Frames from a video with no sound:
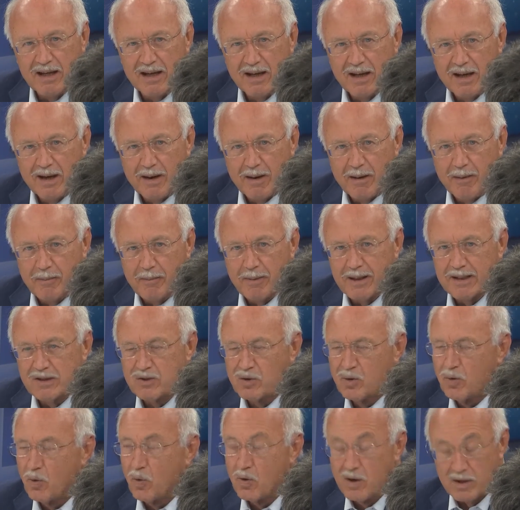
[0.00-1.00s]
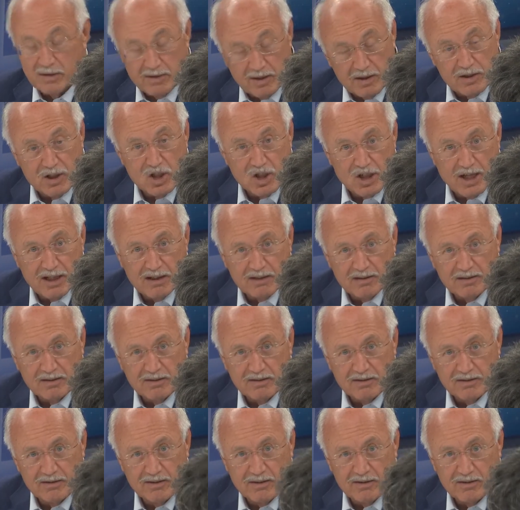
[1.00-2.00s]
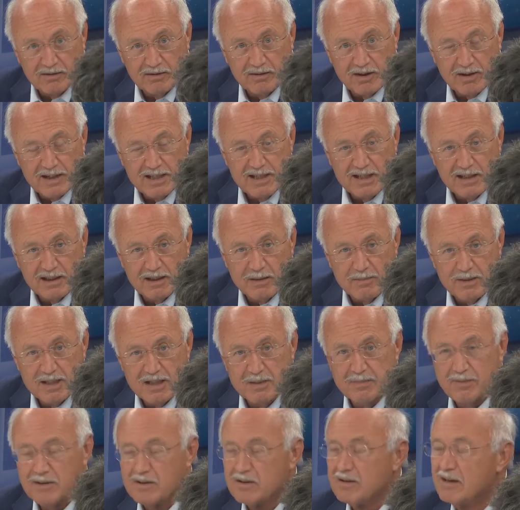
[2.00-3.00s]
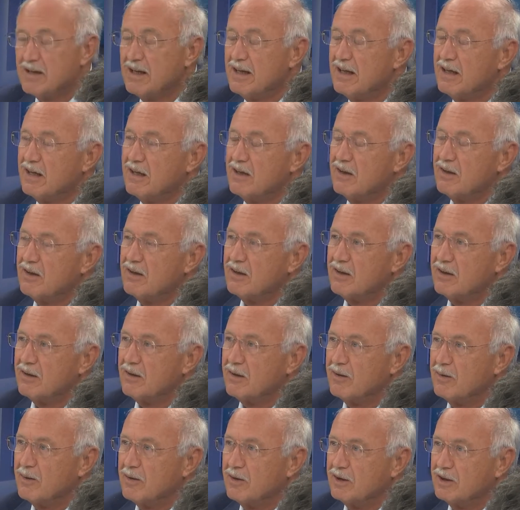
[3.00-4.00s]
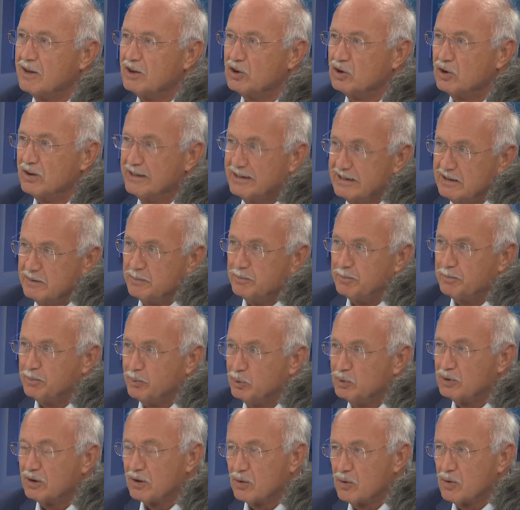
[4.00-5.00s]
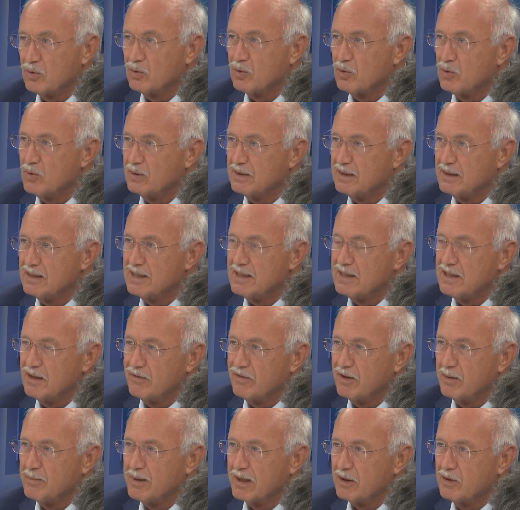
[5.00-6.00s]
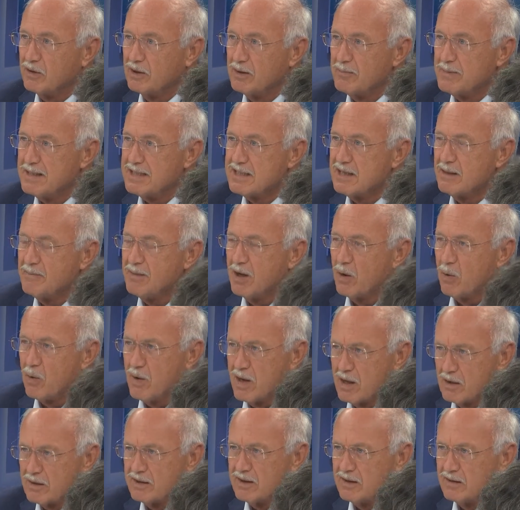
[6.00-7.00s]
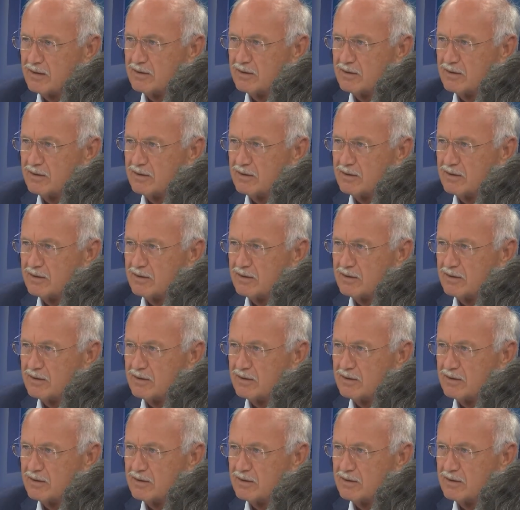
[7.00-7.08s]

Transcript: I think we have to be very careful to preserve this because we're already hearing this fear expressed in our healthcare facilities, and